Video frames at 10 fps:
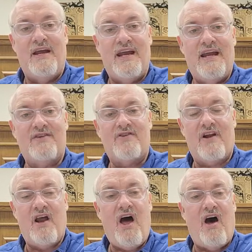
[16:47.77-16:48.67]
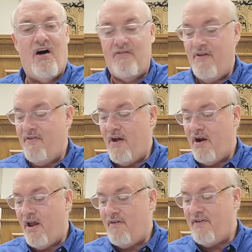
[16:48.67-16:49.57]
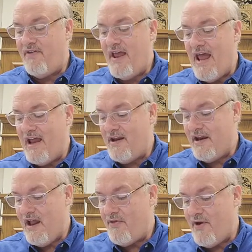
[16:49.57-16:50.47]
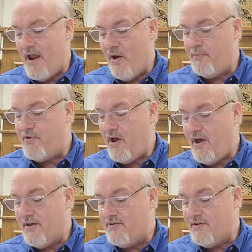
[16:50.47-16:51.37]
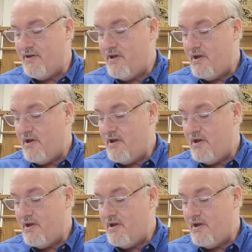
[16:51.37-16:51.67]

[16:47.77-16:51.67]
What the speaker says: his love and their love that they had together helps us.